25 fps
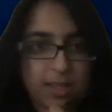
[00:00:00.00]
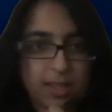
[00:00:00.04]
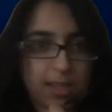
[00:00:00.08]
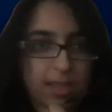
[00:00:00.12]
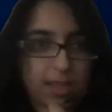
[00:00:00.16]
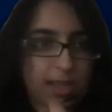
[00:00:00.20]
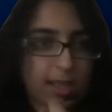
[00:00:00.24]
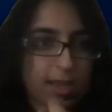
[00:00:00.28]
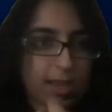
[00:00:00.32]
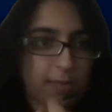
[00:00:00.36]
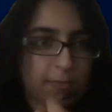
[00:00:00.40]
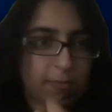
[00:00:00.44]

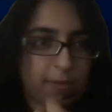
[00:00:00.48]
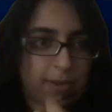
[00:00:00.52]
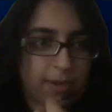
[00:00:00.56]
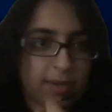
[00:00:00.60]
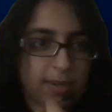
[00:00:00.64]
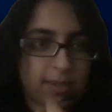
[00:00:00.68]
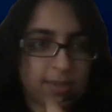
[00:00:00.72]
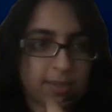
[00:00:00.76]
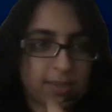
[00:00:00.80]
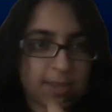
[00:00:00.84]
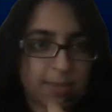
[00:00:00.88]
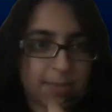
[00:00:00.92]
and write
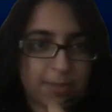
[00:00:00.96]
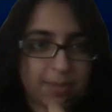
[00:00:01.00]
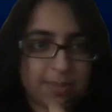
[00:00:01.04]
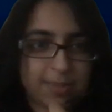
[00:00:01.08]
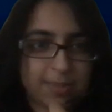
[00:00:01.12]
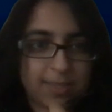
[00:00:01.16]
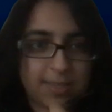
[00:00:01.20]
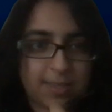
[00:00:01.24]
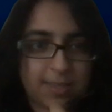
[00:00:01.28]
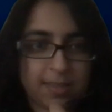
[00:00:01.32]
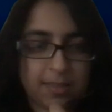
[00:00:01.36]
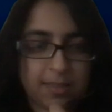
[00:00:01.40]
assignments and
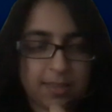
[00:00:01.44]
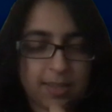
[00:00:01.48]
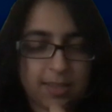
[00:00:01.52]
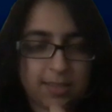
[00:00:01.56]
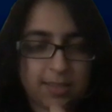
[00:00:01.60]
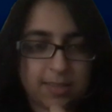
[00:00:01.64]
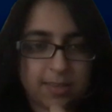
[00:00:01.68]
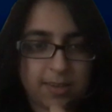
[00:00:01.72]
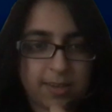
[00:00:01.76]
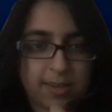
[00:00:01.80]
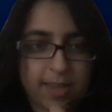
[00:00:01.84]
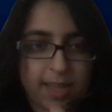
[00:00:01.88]
deadlines on
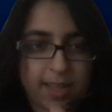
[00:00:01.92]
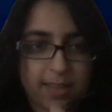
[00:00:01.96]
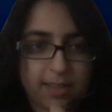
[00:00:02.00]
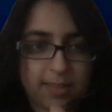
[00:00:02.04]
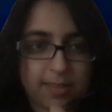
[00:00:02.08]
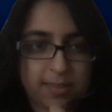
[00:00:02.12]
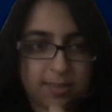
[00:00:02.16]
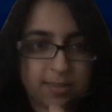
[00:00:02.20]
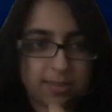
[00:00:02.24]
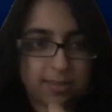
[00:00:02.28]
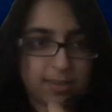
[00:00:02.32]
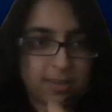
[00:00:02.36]
a calendar.